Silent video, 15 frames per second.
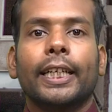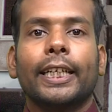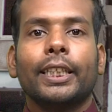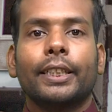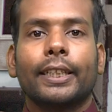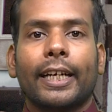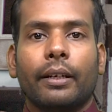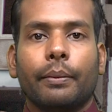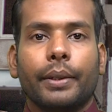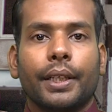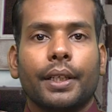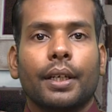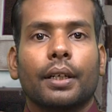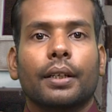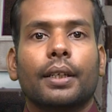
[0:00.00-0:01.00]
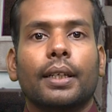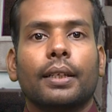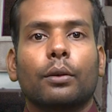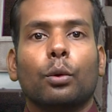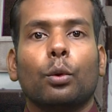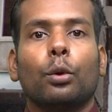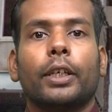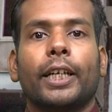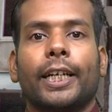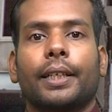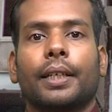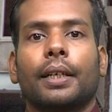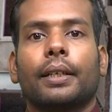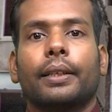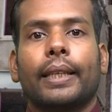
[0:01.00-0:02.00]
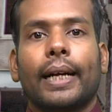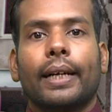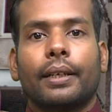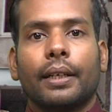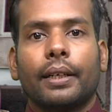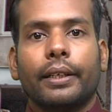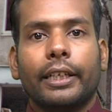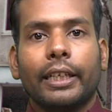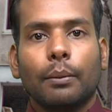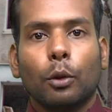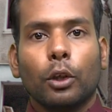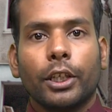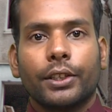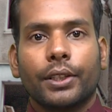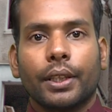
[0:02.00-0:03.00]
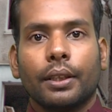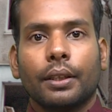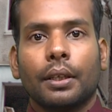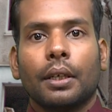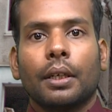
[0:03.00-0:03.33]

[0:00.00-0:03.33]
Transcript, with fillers: It can be concluded that demolition